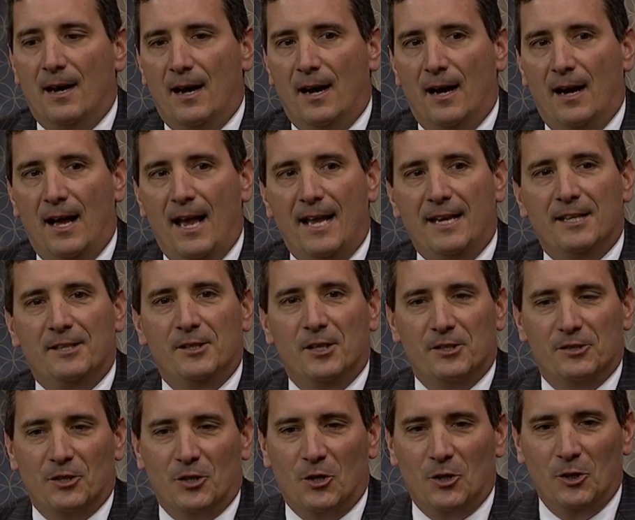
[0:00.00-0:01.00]
And it
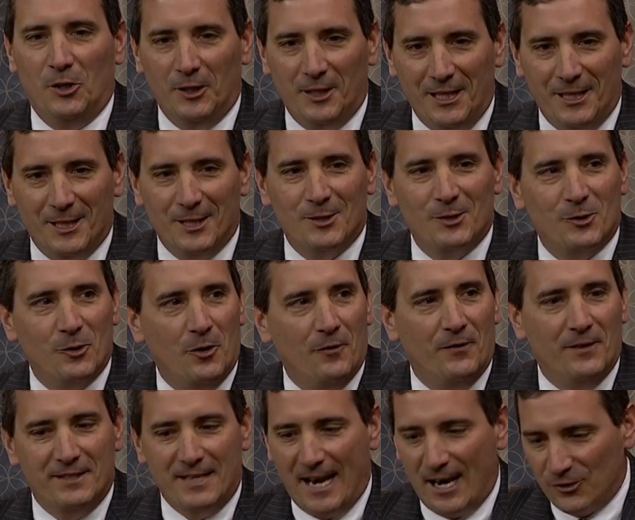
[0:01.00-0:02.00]
doesn't clean it, so
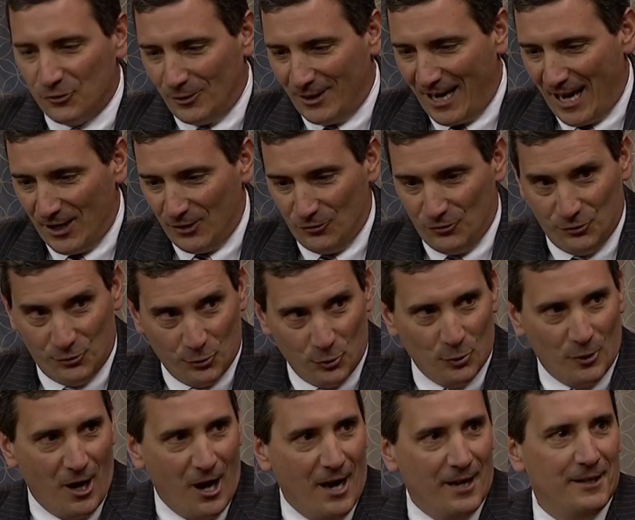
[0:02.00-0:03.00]
if it's actually got
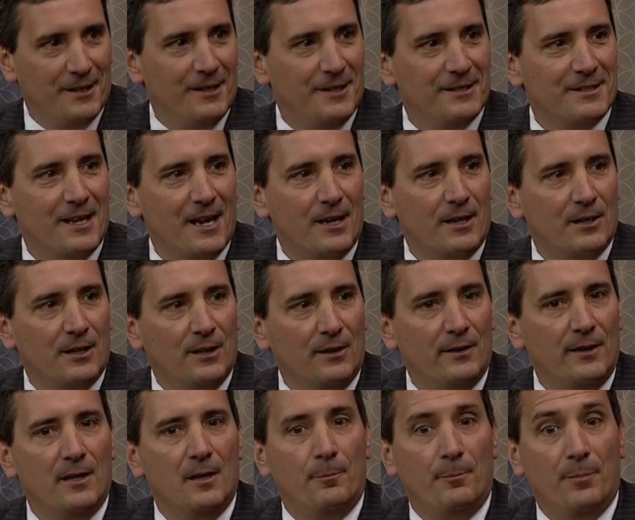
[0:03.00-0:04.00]
dirt on it, it's not going to clean